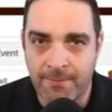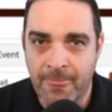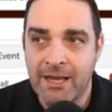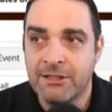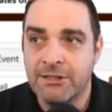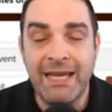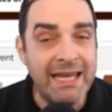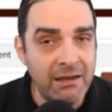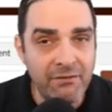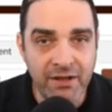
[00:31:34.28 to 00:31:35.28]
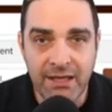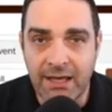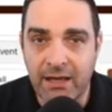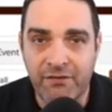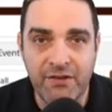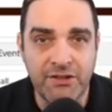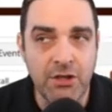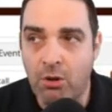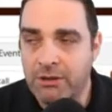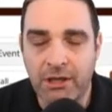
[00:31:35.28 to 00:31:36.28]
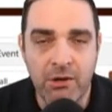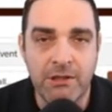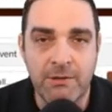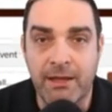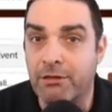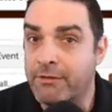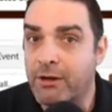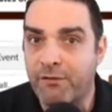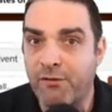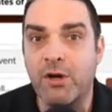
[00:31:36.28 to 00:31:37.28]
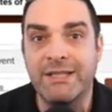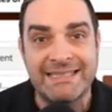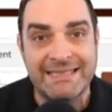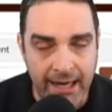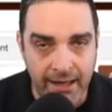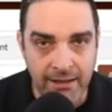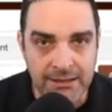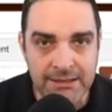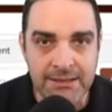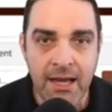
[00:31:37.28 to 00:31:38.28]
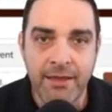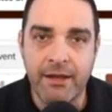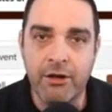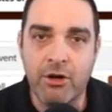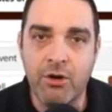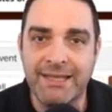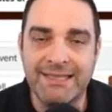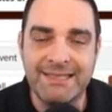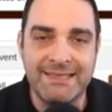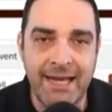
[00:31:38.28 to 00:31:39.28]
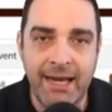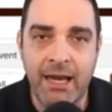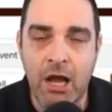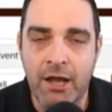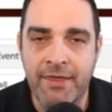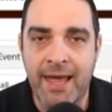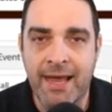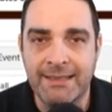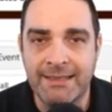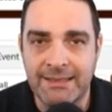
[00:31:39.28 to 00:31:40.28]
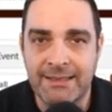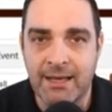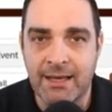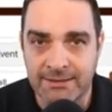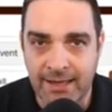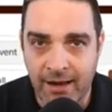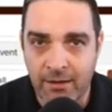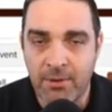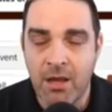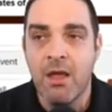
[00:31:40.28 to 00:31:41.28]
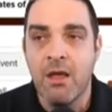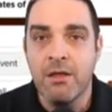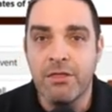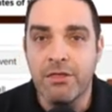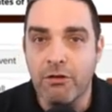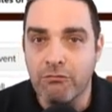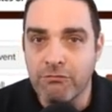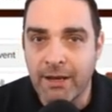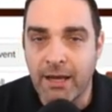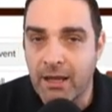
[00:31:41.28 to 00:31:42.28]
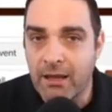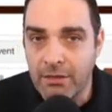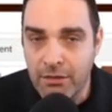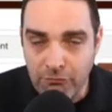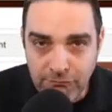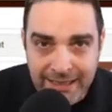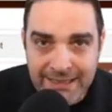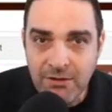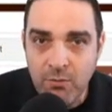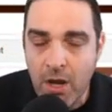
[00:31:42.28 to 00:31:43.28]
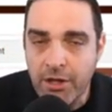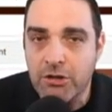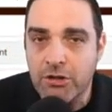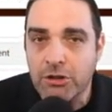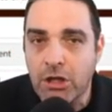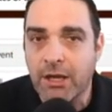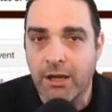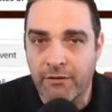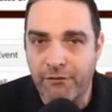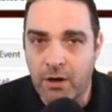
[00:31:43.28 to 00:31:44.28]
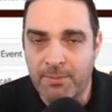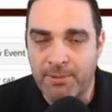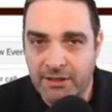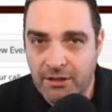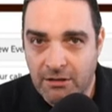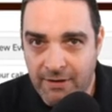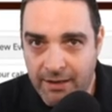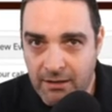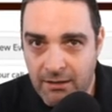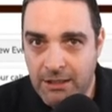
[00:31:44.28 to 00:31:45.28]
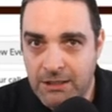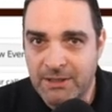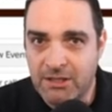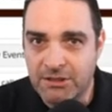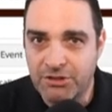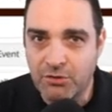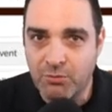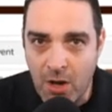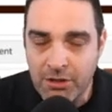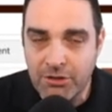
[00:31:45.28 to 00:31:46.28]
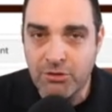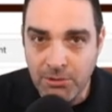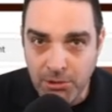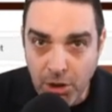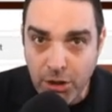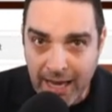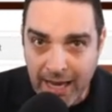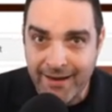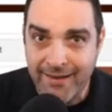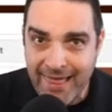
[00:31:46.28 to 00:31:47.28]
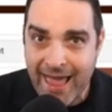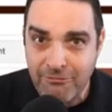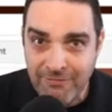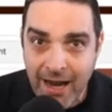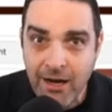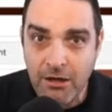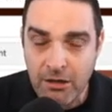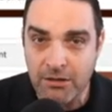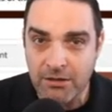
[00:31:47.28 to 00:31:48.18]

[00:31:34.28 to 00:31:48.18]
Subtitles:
So even if it's only going to be 3 or 4 seconds that you're going to stay on that details tab, the reason why you're looking for a particular record is because you want to look at that record,